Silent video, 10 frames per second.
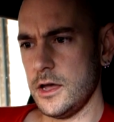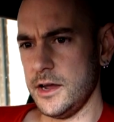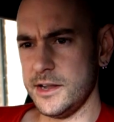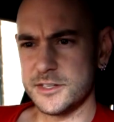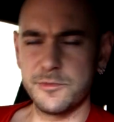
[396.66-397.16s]

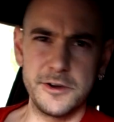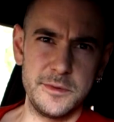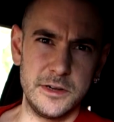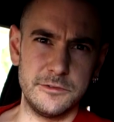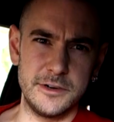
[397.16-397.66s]
it is a pretty
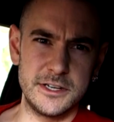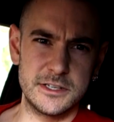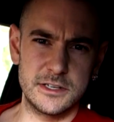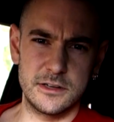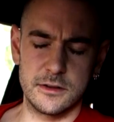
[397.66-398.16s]
big
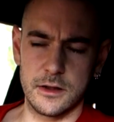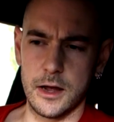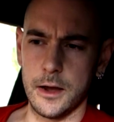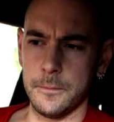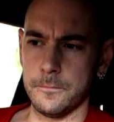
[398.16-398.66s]
risk.
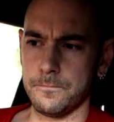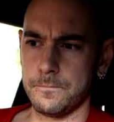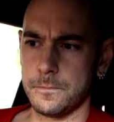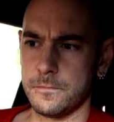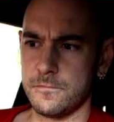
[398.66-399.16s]

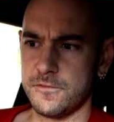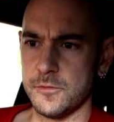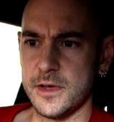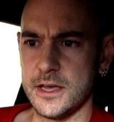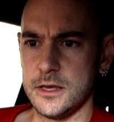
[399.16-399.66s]
For
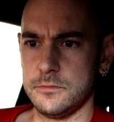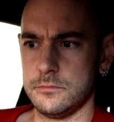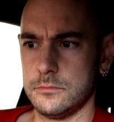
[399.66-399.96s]
me,